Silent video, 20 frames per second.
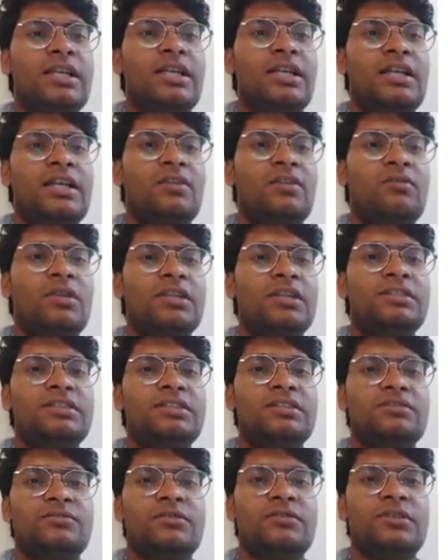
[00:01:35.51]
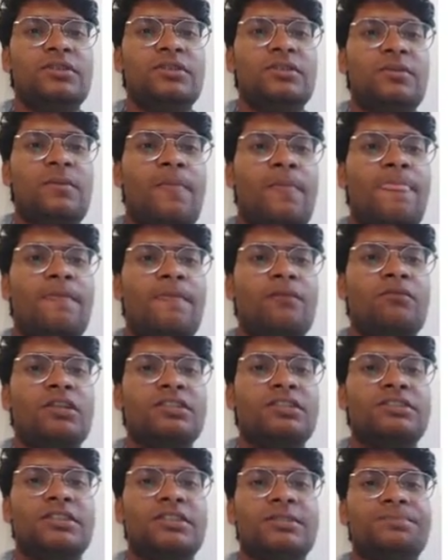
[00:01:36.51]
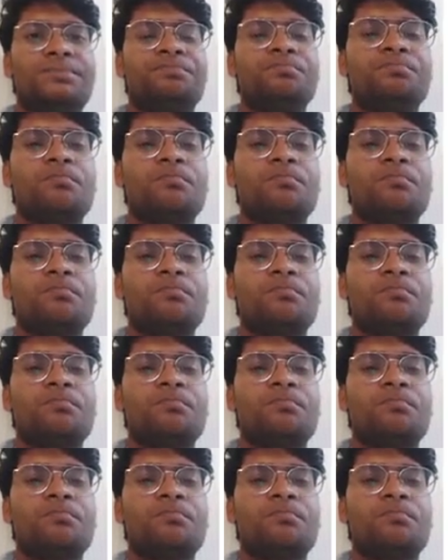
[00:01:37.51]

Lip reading: and vice versa.